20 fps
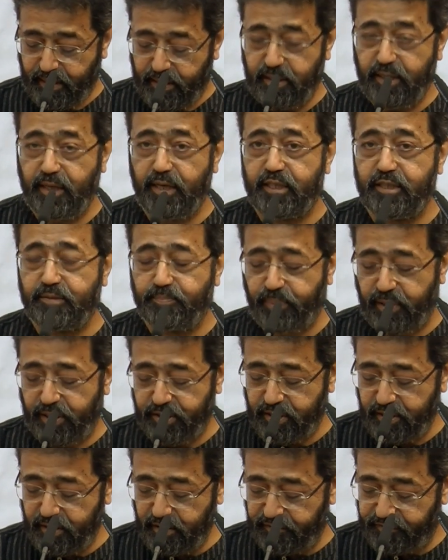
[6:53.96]
the
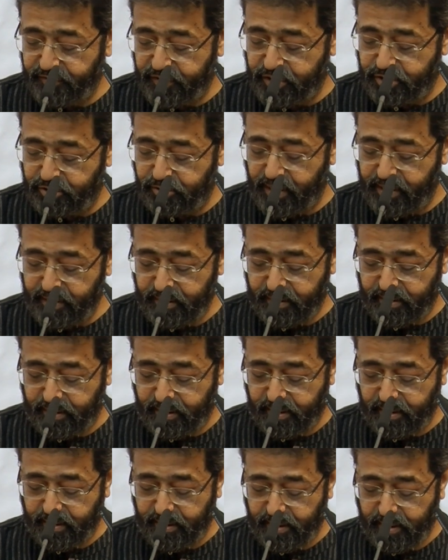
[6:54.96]
expression of
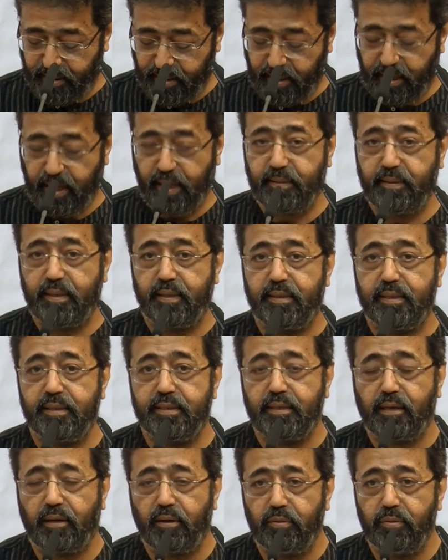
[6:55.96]
strength and the
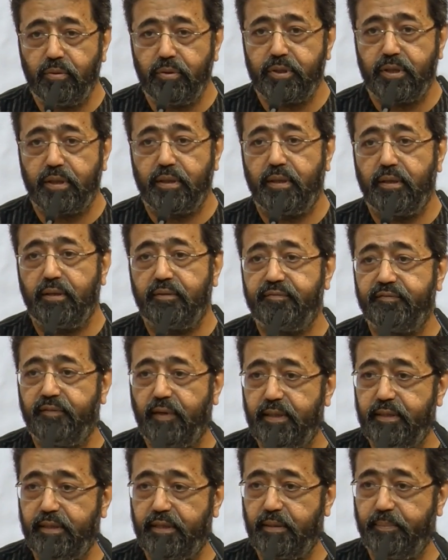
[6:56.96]
disclosure of
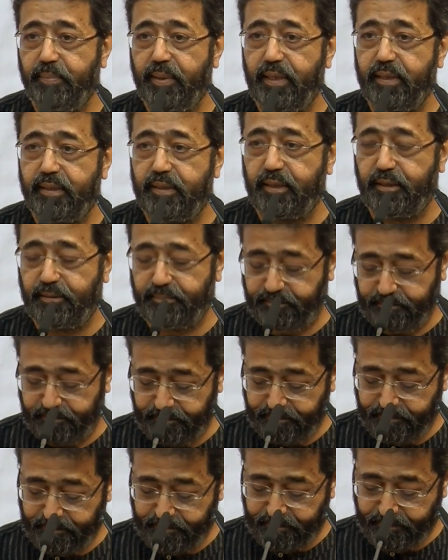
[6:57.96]
vulnerability,
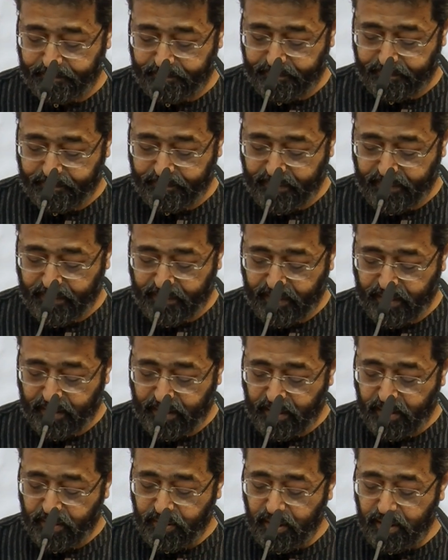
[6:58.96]

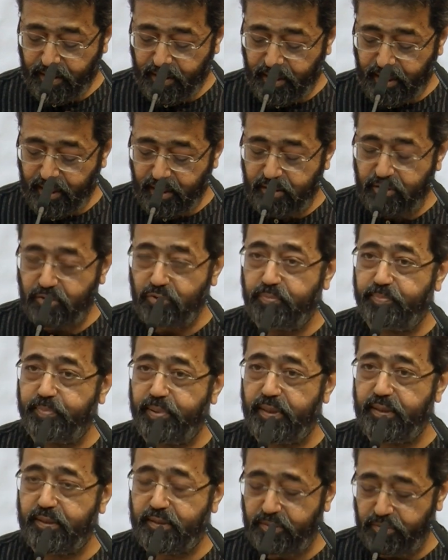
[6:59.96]
the need to
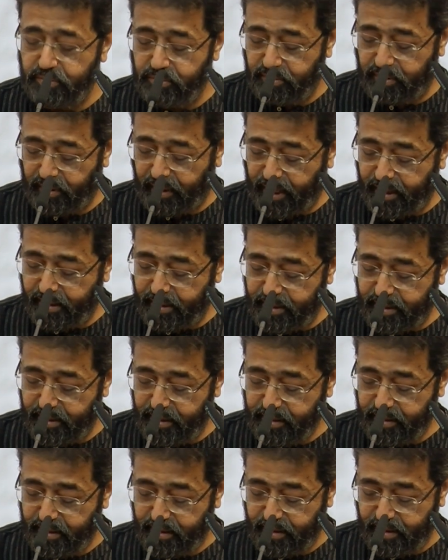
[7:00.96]
pursue
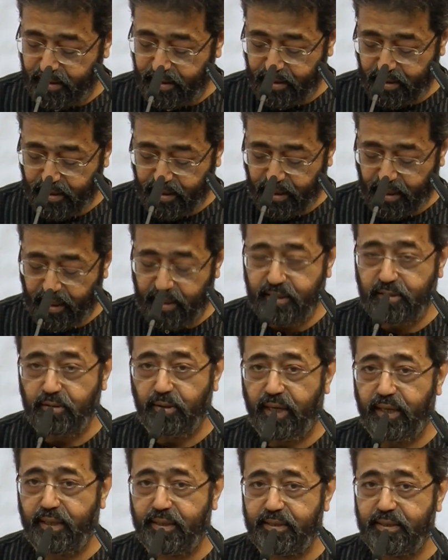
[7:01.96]
clarity and
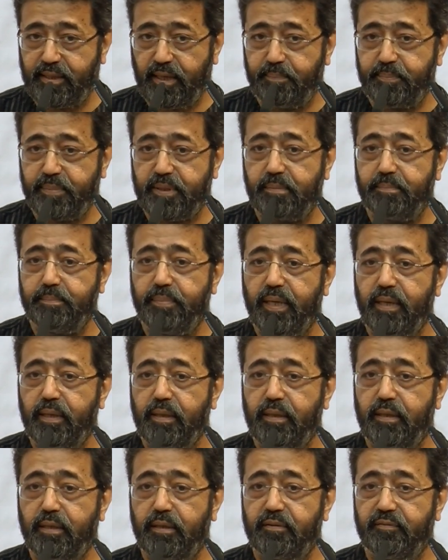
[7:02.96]
to accept
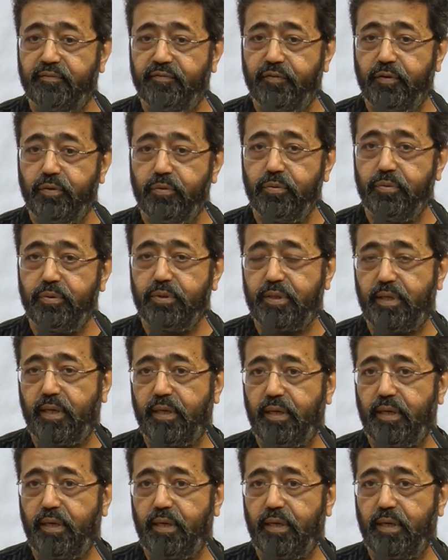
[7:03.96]
being confused